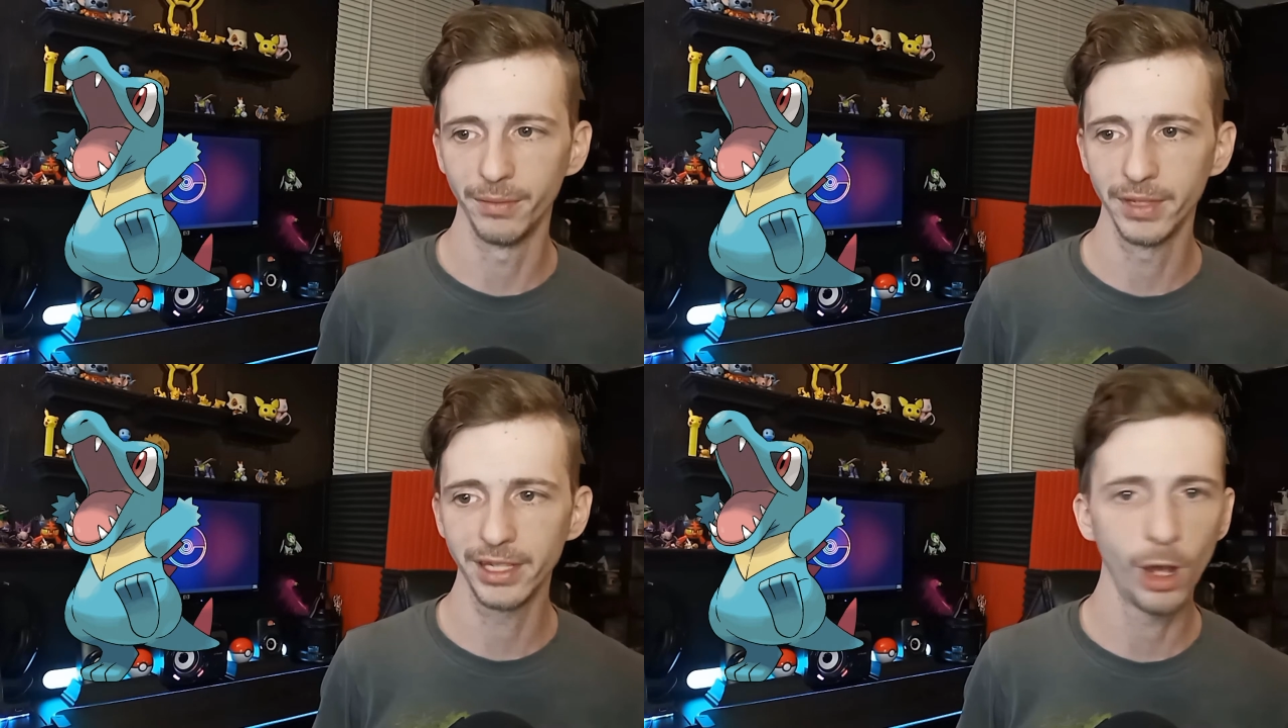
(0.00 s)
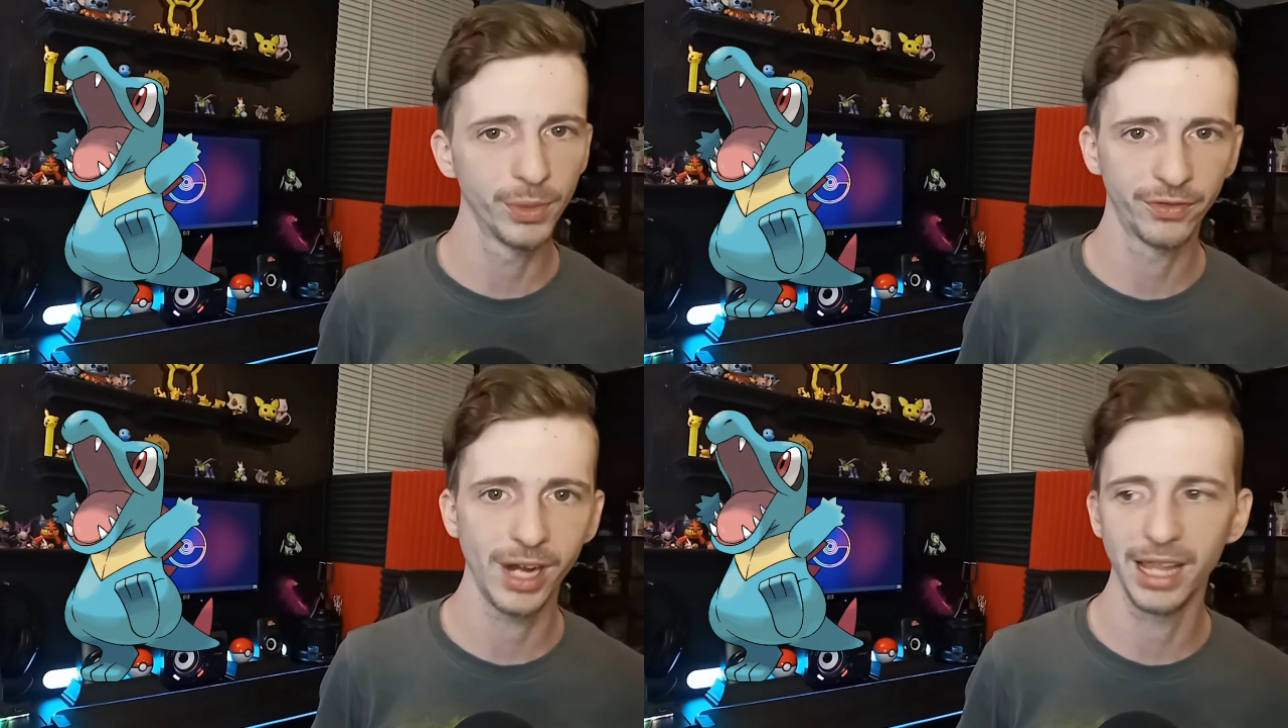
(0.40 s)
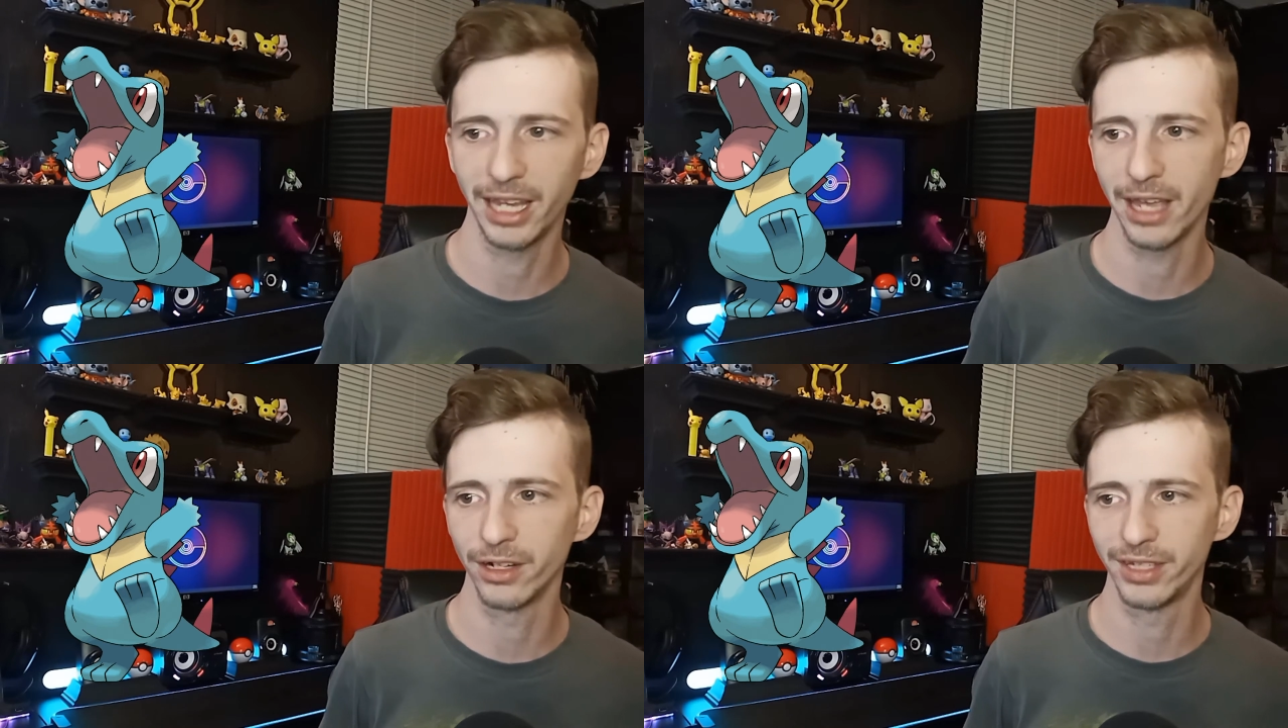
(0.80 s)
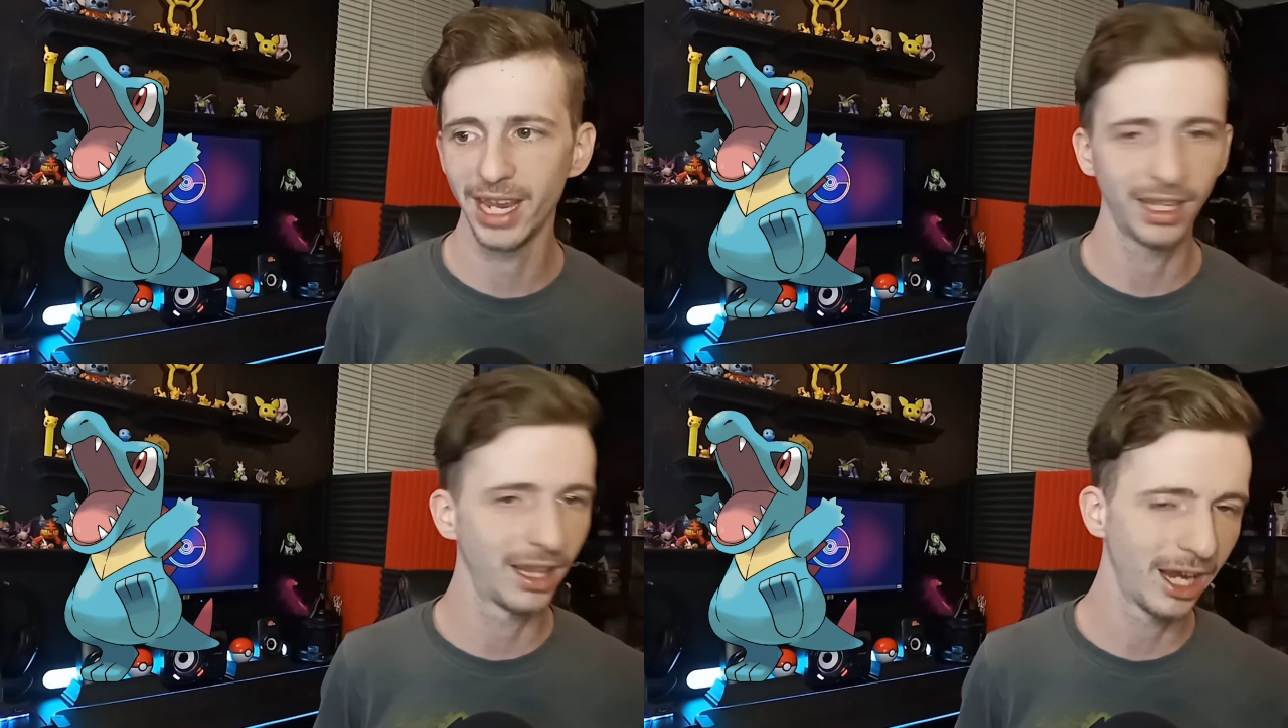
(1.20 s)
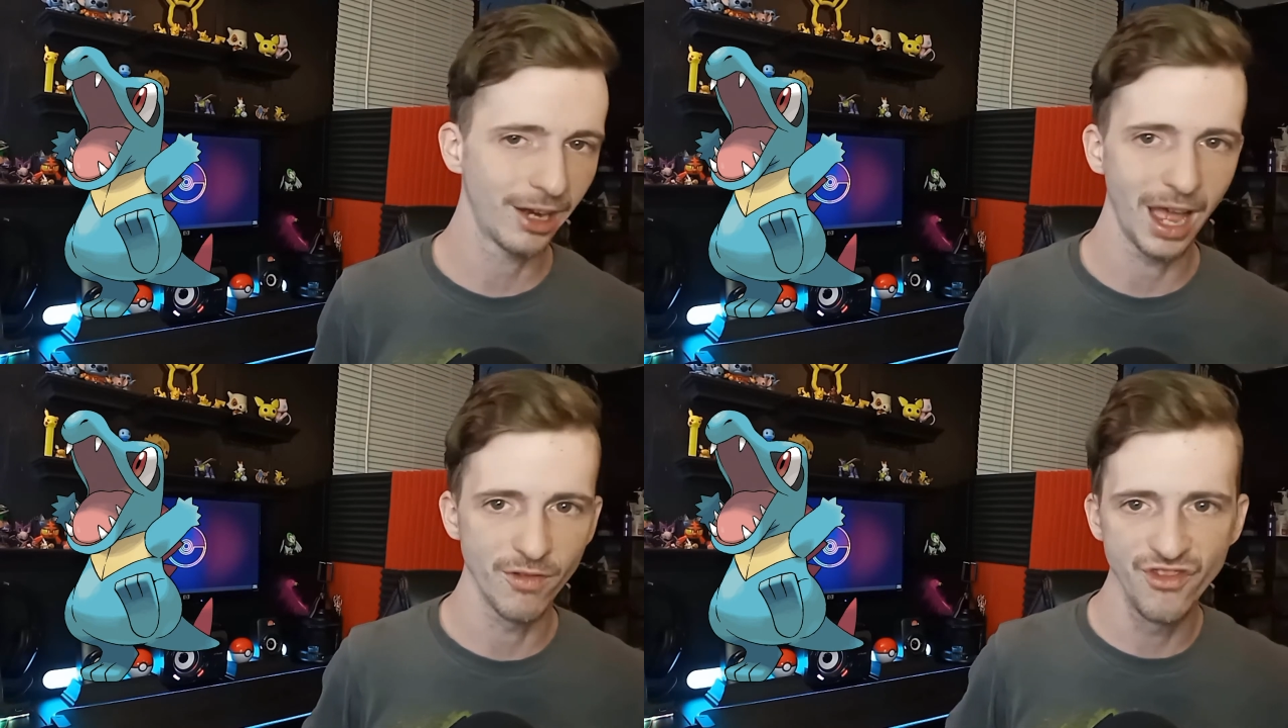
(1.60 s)
This helps Feraligatr take Claire
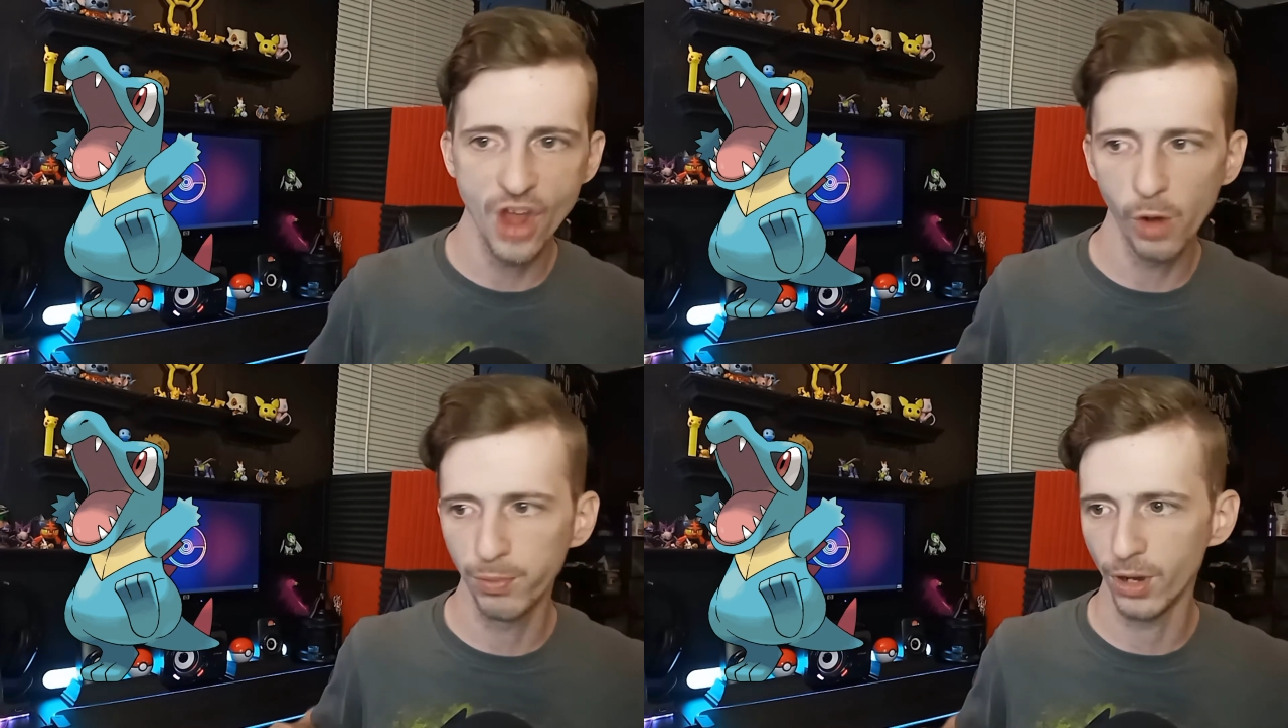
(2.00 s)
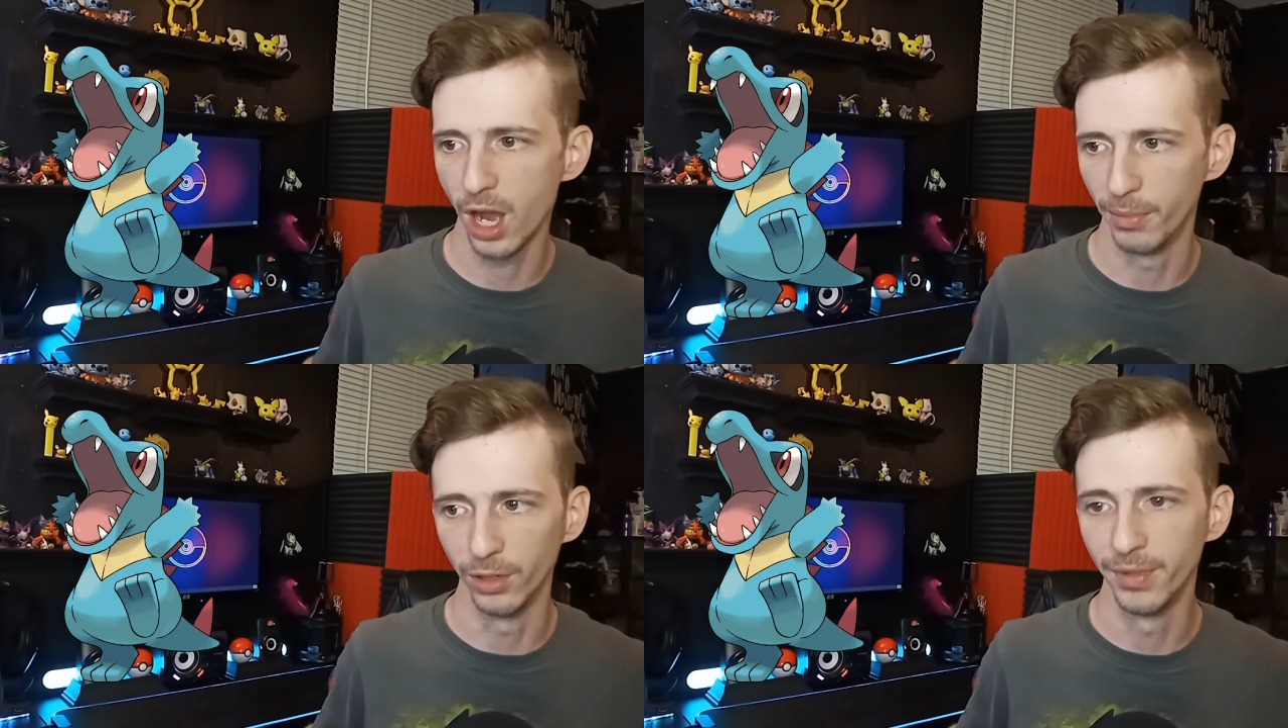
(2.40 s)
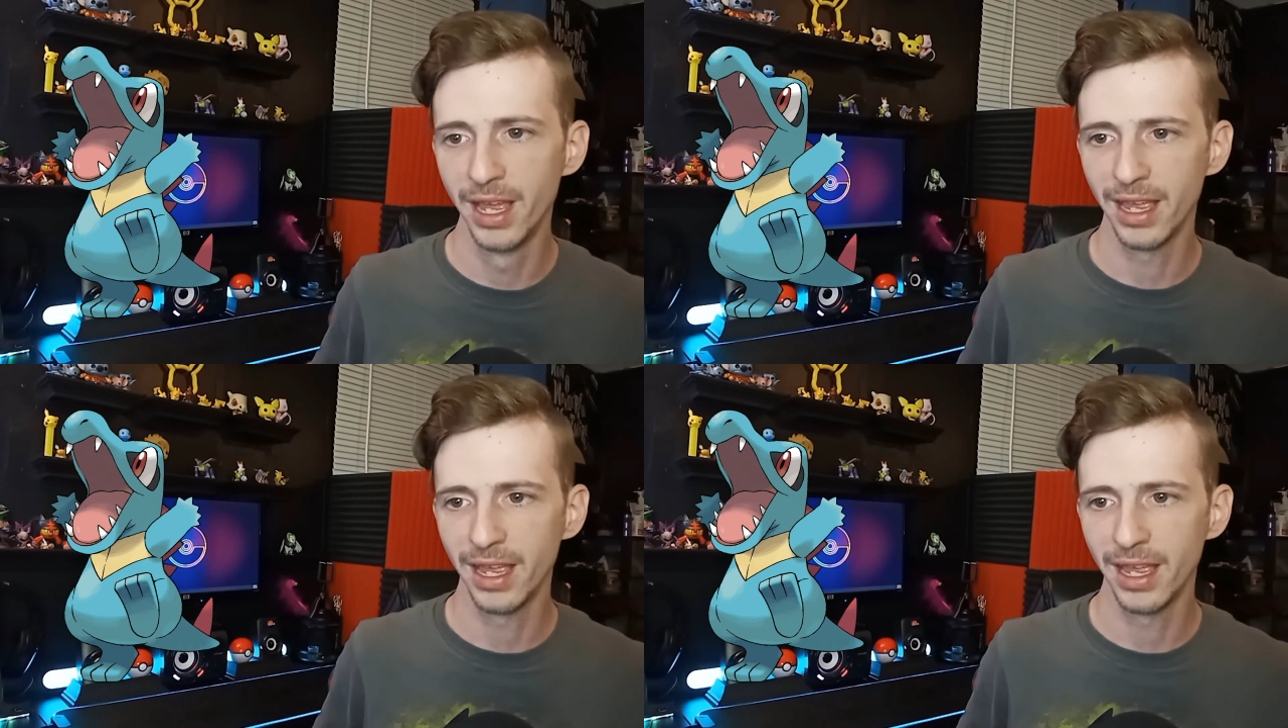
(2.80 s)
out no problem,